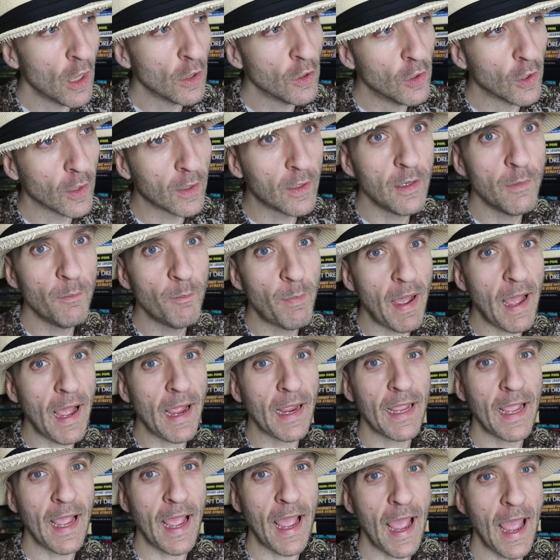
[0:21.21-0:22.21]
Looking
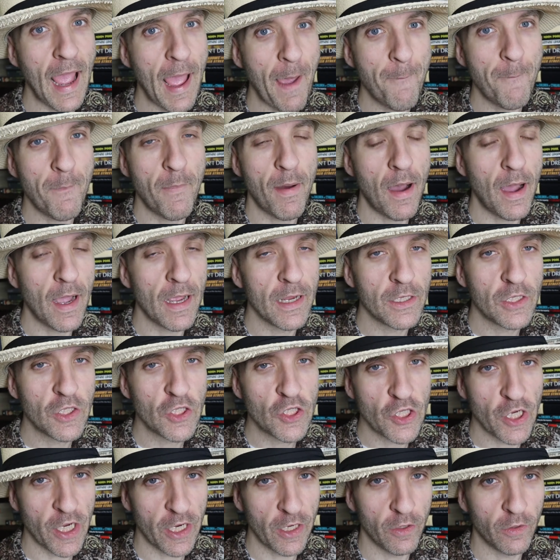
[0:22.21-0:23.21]
back at my
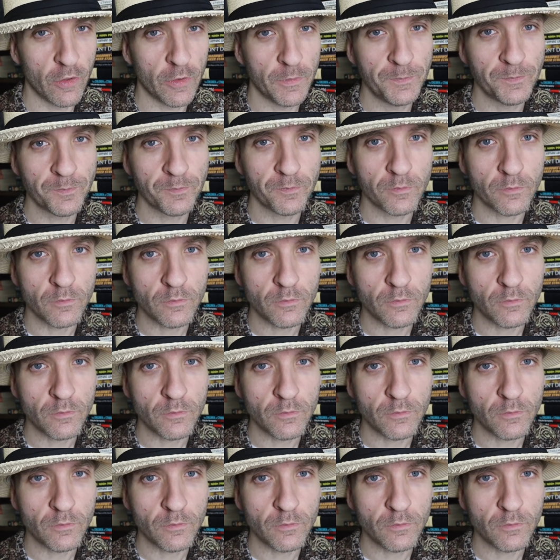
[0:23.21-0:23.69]
channel,